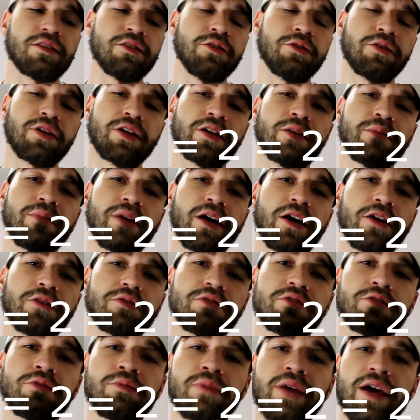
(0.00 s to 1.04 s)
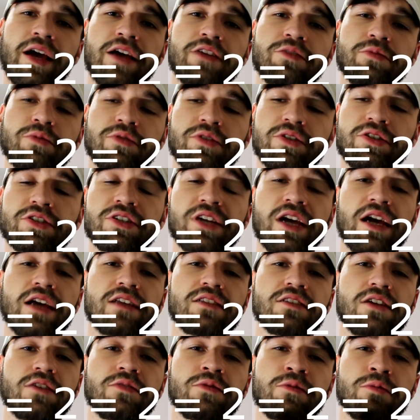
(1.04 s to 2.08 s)
You'll get about 2 mags worth of
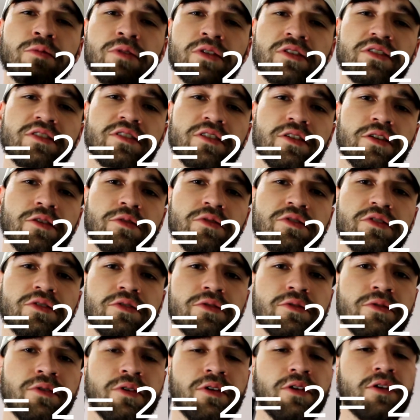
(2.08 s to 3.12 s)
shots off of one CO2.